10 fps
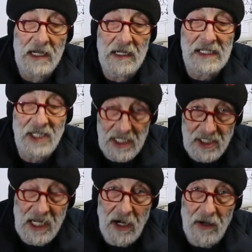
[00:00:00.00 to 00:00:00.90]
it
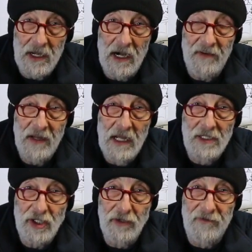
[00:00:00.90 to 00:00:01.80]
does care enough
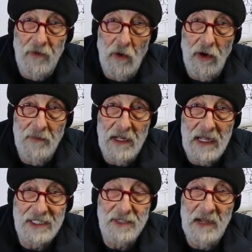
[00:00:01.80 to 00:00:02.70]
to form
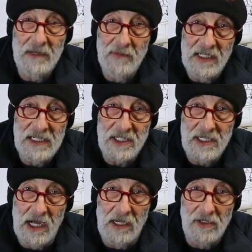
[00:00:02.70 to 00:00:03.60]
and spend millions of
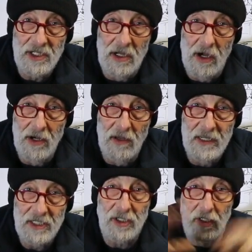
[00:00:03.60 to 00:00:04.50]
dollars on all
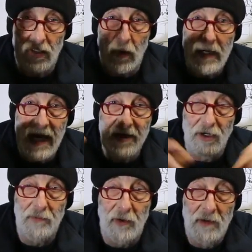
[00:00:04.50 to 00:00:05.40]
these
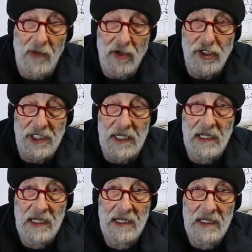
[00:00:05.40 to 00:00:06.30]
creator promotion
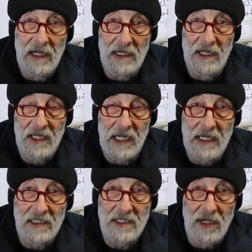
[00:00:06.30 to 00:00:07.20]

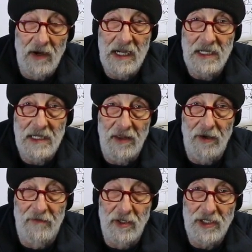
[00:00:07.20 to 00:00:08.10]
things. Their idea,
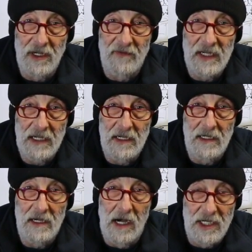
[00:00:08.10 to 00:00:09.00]
their version of the
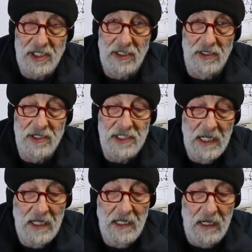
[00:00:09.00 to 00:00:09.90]
Oscars,
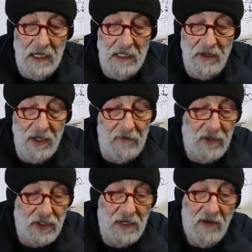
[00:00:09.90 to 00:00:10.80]
their
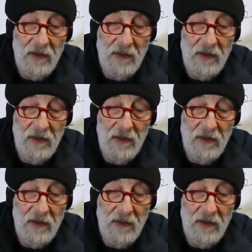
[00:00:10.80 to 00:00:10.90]
version of all